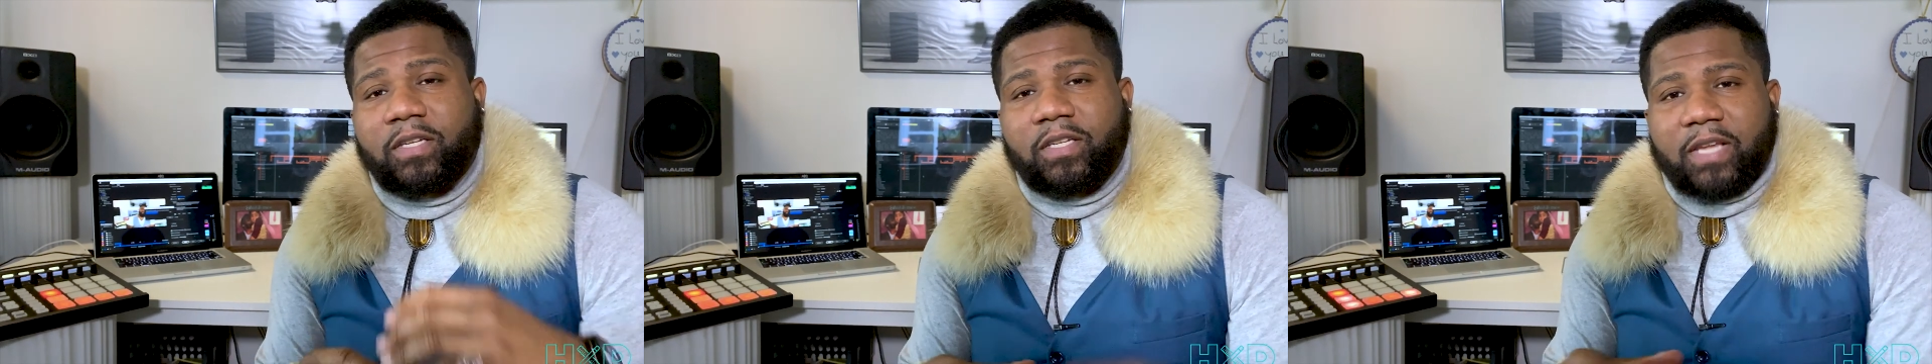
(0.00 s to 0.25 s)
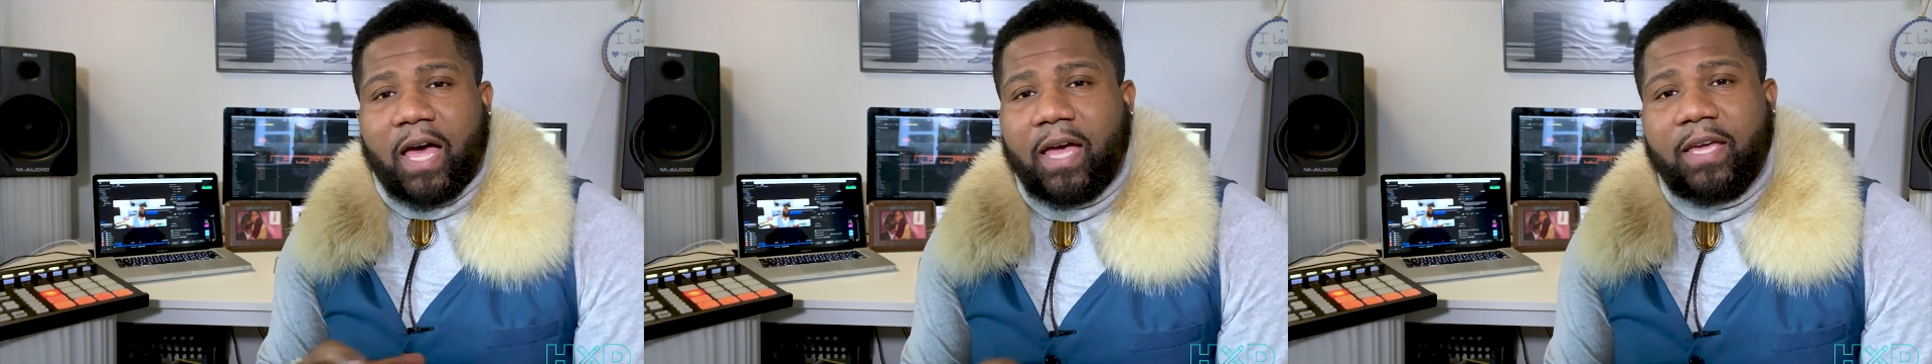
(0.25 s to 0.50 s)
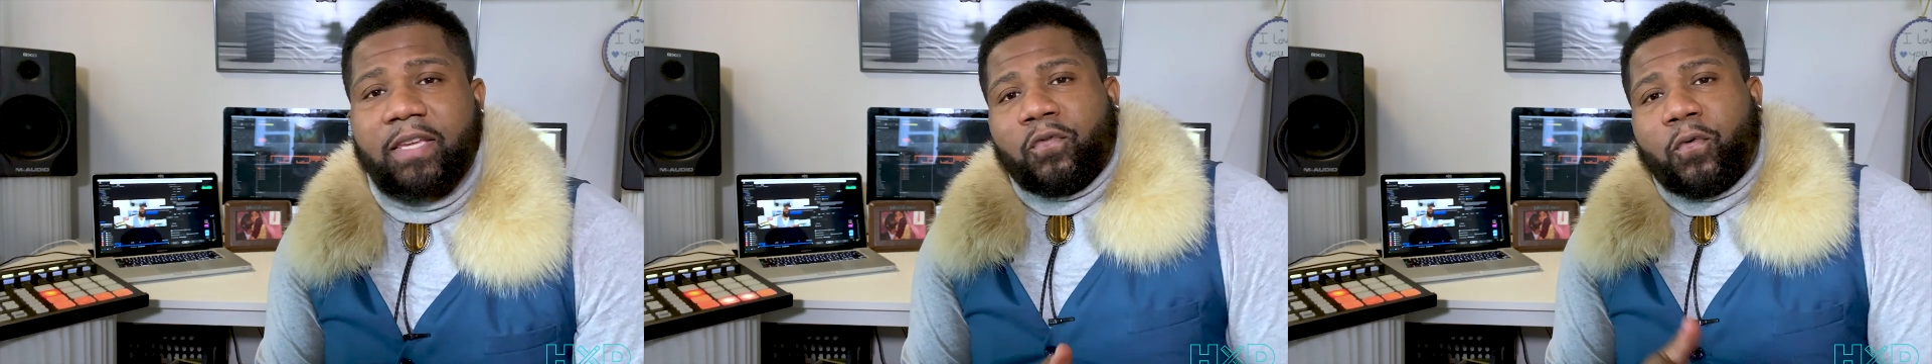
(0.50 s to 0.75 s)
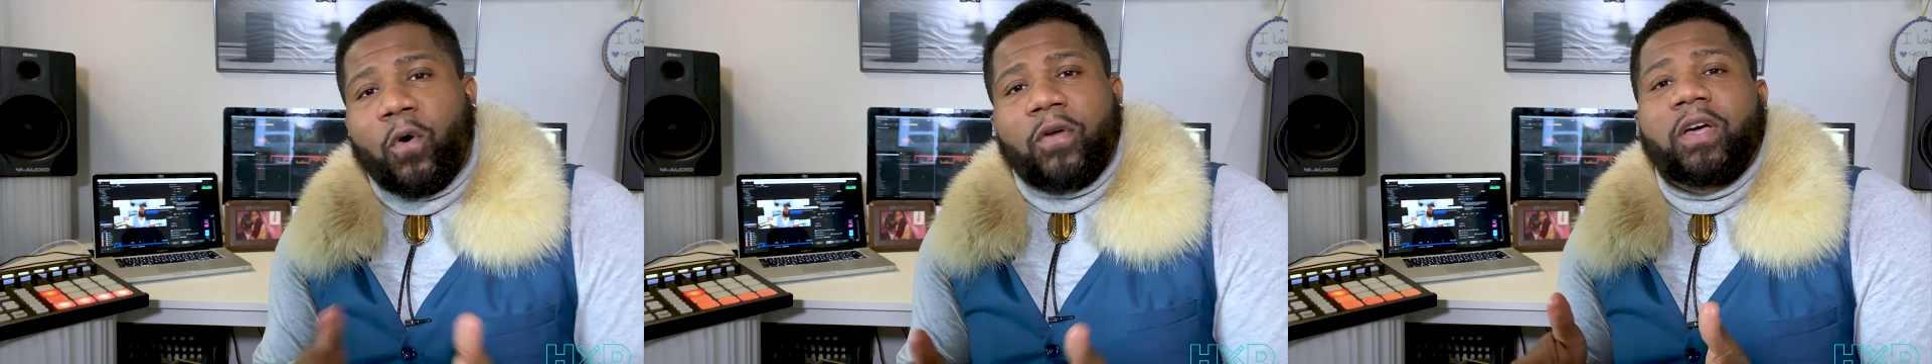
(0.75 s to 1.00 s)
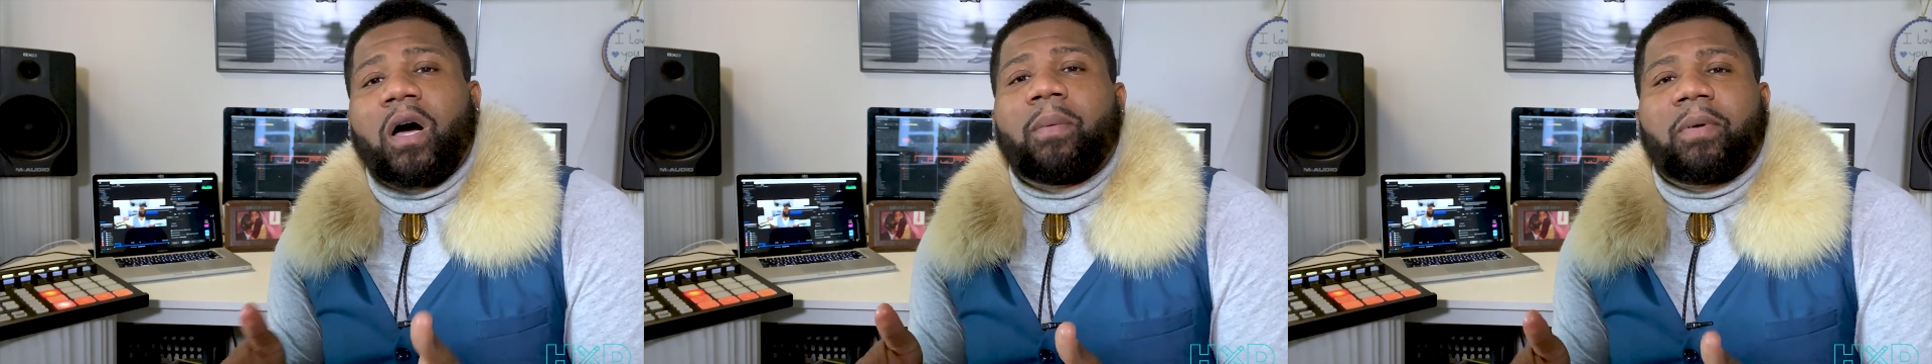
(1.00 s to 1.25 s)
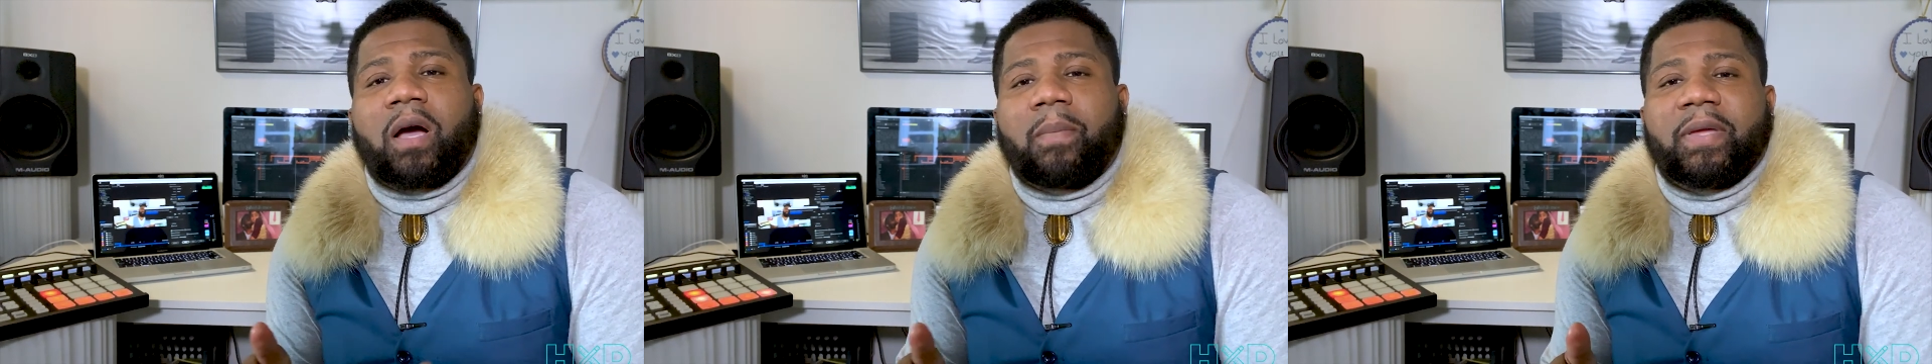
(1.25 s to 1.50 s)
design for the
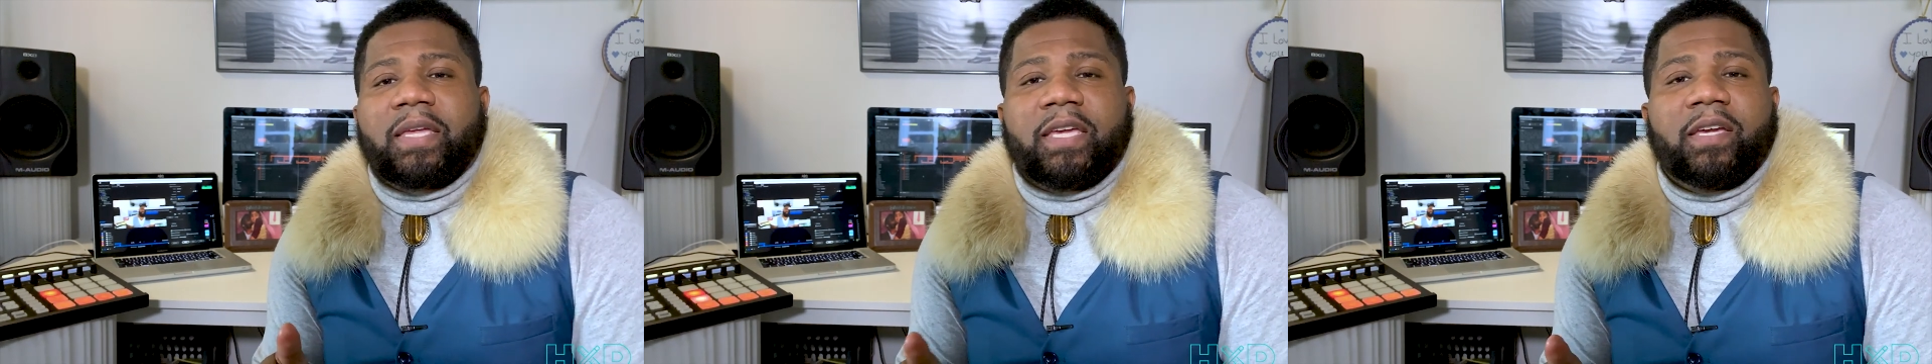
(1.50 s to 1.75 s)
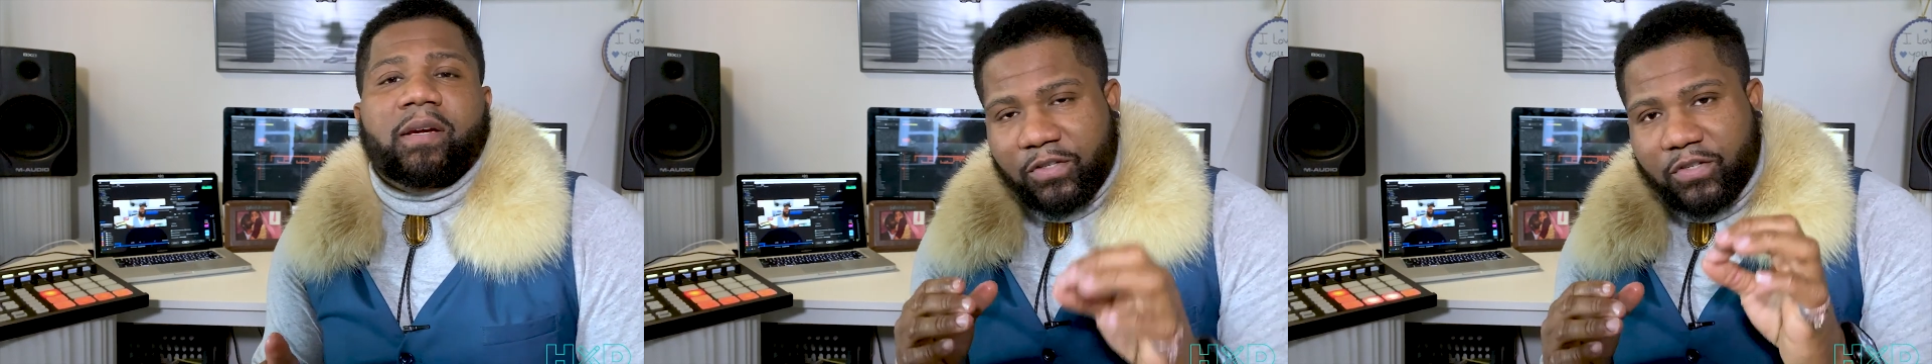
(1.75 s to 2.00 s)
upcoming year.